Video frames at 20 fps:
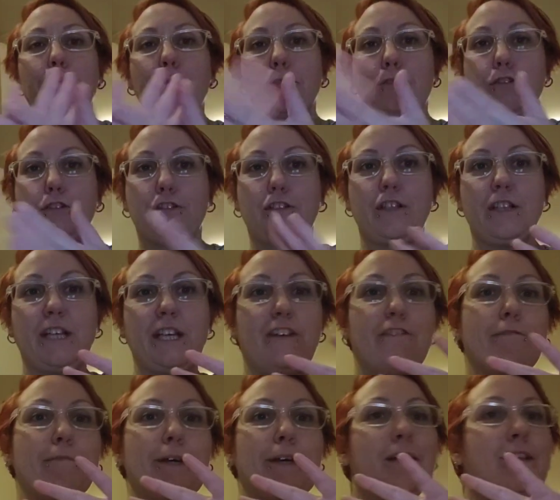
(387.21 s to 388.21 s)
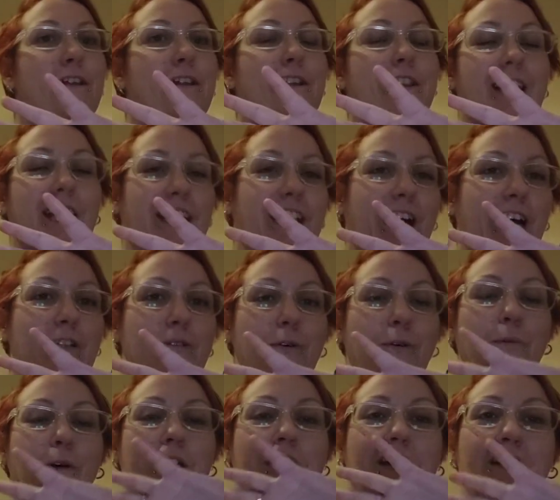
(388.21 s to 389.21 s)
but just leave me, like, I
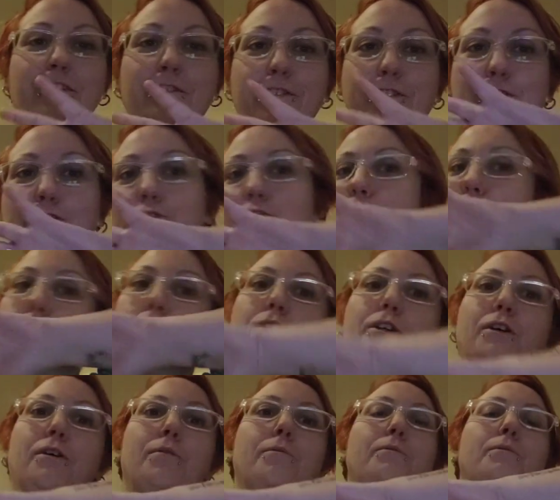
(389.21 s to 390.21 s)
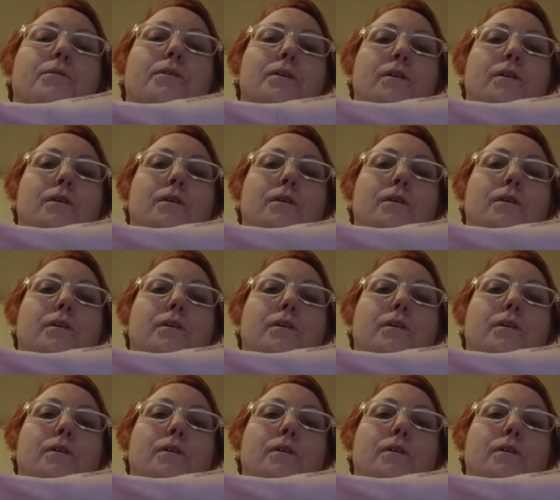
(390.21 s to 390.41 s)
don't want anything to do with you.